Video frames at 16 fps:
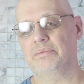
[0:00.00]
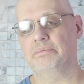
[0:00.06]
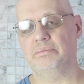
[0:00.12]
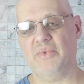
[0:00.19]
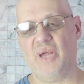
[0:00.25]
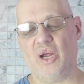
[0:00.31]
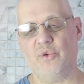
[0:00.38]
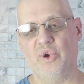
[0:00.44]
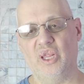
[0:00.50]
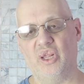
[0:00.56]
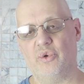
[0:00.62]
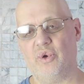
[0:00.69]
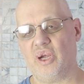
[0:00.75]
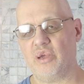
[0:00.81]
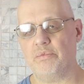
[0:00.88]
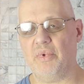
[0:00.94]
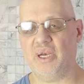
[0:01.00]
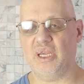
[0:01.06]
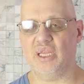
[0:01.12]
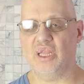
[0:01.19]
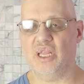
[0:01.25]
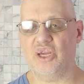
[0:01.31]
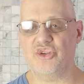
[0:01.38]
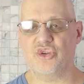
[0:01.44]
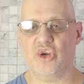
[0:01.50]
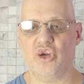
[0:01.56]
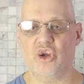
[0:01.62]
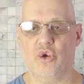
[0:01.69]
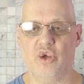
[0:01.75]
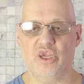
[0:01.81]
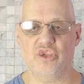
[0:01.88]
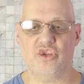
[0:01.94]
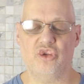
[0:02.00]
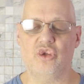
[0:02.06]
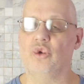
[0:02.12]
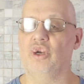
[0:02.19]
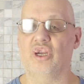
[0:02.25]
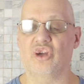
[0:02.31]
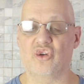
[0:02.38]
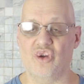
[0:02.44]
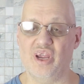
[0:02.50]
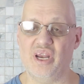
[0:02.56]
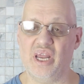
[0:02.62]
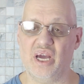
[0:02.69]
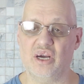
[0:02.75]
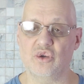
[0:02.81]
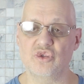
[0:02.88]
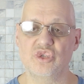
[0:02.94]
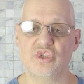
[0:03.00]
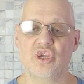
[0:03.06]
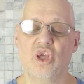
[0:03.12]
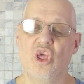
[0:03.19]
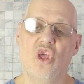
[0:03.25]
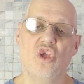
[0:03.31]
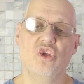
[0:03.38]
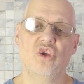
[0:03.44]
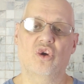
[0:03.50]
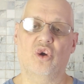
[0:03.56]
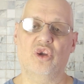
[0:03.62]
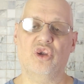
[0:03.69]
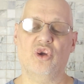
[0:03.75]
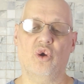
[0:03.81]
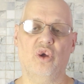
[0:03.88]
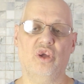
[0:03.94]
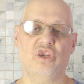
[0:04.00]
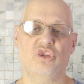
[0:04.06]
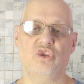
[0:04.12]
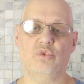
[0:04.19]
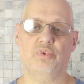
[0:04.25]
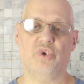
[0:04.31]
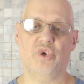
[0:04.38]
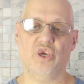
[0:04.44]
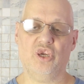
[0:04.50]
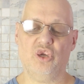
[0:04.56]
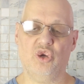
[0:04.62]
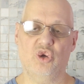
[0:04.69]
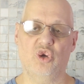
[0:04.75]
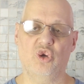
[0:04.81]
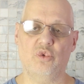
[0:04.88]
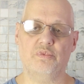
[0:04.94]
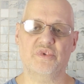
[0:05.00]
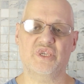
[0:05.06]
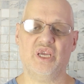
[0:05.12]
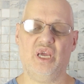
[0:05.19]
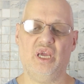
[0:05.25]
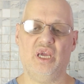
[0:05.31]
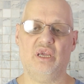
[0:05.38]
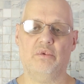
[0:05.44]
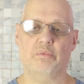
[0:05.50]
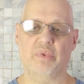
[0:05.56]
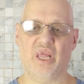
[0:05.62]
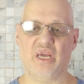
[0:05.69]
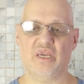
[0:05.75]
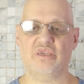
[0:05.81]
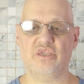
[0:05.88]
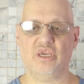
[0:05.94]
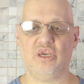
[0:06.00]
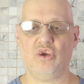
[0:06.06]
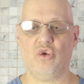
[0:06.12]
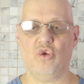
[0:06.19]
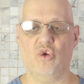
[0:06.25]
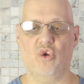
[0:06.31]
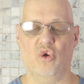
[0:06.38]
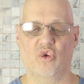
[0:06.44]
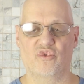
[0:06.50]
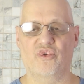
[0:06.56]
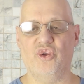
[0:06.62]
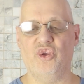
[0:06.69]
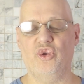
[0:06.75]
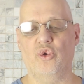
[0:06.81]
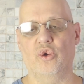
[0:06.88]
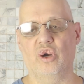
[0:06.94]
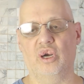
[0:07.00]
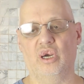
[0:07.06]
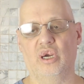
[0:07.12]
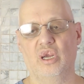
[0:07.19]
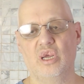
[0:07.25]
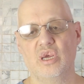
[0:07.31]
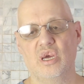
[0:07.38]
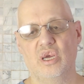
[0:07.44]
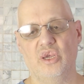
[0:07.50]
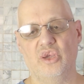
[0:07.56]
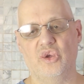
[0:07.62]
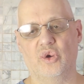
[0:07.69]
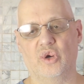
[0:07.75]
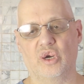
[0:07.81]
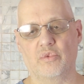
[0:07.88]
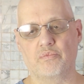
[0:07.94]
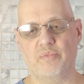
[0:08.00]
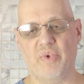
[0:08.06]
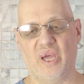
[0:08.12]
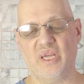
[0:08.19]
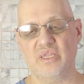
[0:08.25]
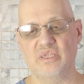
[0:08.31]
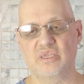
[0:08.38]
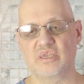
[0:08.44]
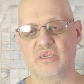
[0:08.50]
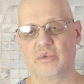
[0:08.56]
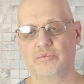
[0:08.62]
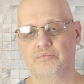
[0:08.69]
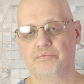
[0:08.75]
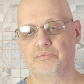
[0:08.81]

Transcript: not really recommended unless you're going to do it in a greenhouse, or you're going to put hoops and plastic over your beds